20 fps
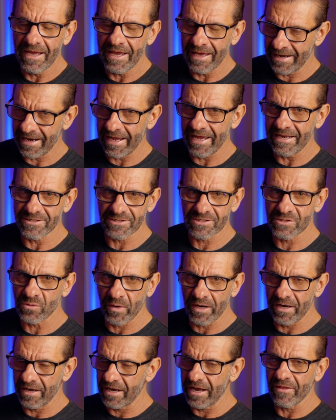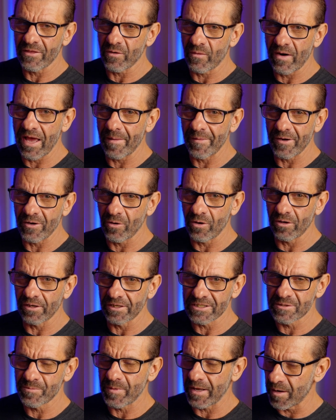and I just went down the rabbit hole
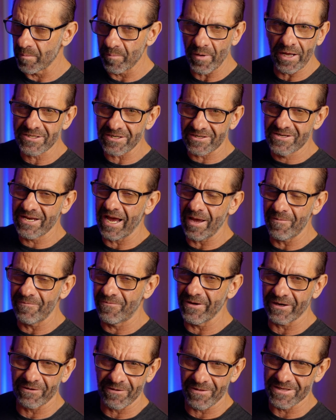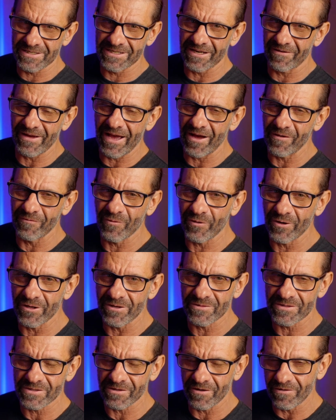and spent a bunch of time figuring this stuff out for
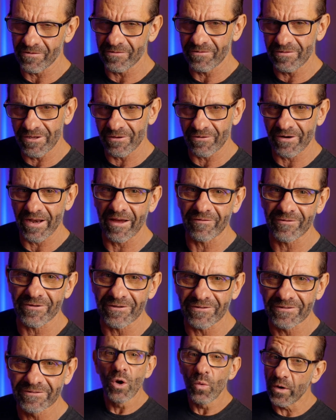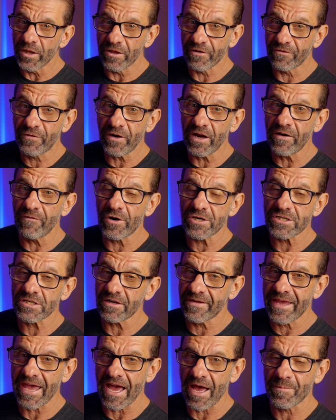you, so you don't have to. With the free version
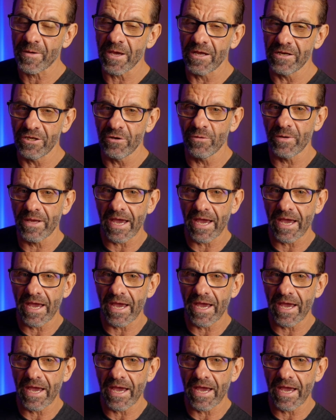of CapCut, you